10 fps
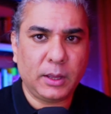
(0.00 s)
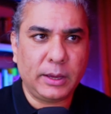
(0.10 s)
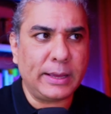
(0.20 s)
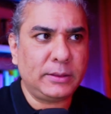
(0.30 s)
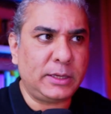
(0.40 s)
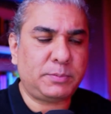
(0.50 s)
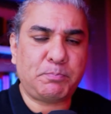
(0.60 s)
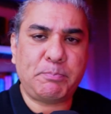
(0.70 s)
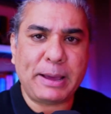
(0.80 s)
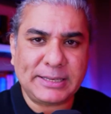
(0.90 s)
And these
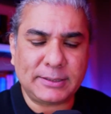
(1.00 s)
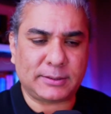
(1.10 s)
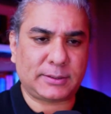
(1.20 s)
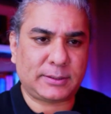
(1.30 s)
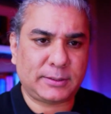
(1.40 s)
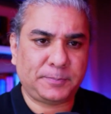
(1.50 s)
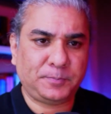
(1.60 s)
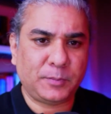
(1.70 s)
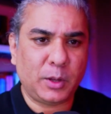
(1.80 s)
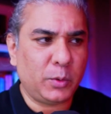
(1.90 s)
peasants
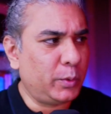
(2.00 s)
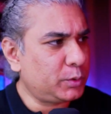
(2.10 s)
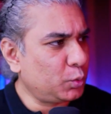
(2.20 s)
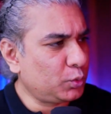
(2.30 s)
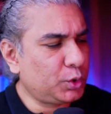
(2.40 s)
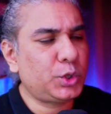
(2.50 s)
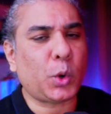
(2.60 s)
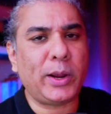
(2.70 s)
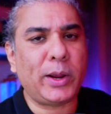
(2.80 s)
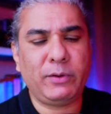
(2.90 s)
who used to
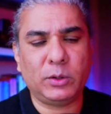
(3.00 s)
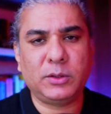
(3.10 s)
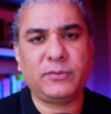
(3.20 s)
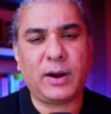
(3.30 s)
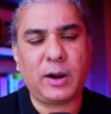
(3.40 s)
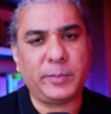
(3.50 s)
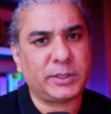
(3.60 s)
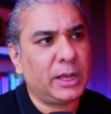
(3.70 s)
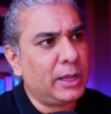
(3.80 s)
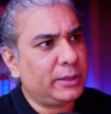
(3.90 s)
toil away on the farms,
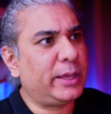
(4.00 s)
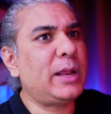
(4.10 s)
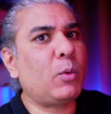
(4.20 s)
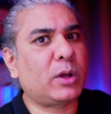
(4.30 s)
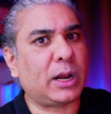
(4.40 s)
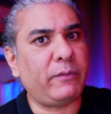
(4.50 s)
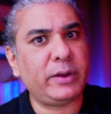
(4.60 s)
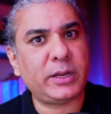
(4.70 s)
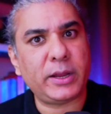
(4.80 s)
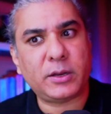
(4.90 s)
they now
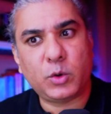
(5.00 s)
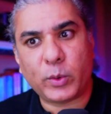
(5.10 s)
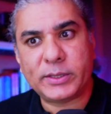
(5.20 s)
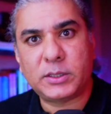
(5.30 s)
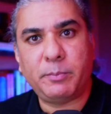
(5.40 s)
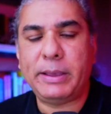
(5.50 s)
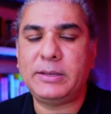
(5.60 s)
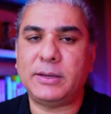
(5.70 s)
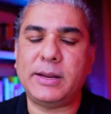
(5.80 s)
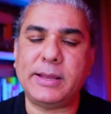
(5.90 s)
gravitate towards the big
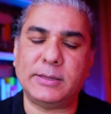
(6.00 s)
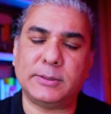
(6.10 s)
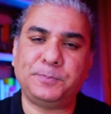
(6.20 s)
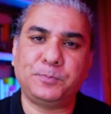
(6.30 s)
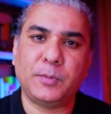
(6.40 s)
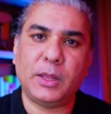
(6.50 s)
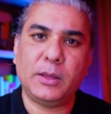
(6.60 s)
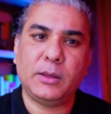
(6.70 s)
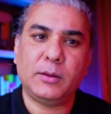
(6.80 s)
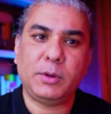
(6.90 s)
cities
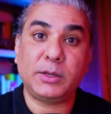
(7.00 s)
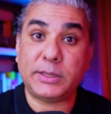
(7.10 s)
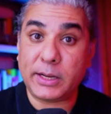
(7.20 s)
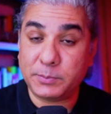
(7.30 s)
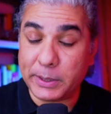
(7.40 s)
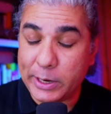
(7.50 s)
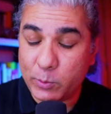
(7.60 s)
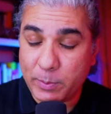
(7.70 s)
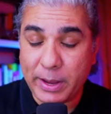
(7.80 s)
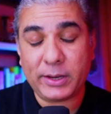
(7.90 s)
because there is money to
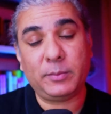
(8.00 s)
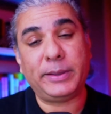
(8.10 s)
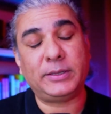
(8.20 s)
be made in the big